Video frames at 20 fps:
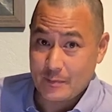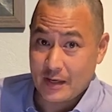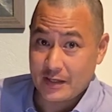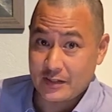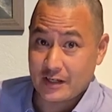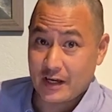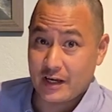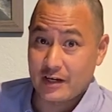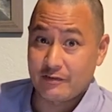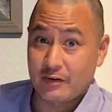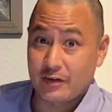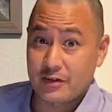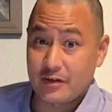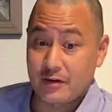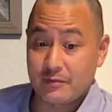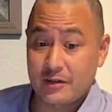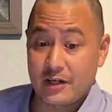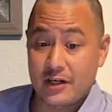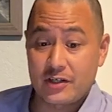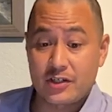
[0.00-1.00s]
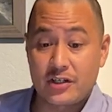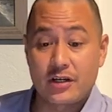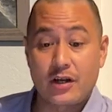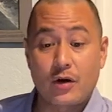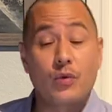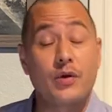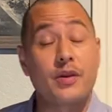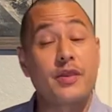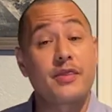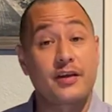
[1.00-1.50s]
It's kind of our temptation
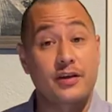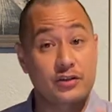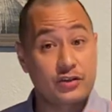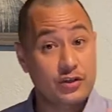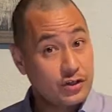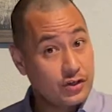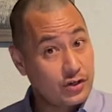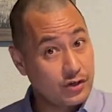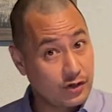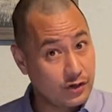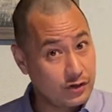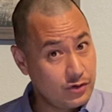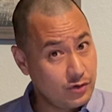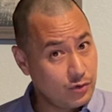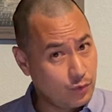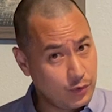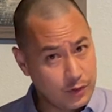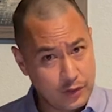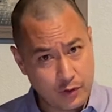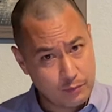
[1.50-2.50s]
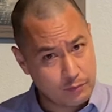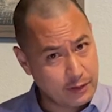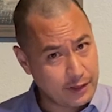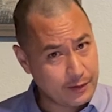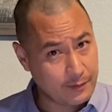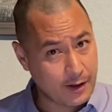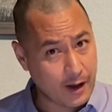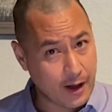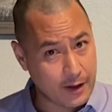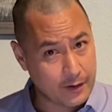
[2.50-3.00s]
that when things are good, we don't
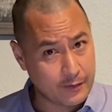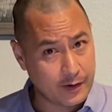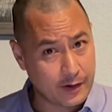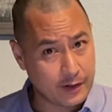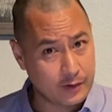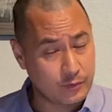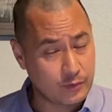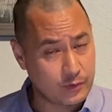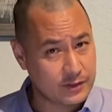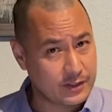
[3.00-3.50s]
blame God, right?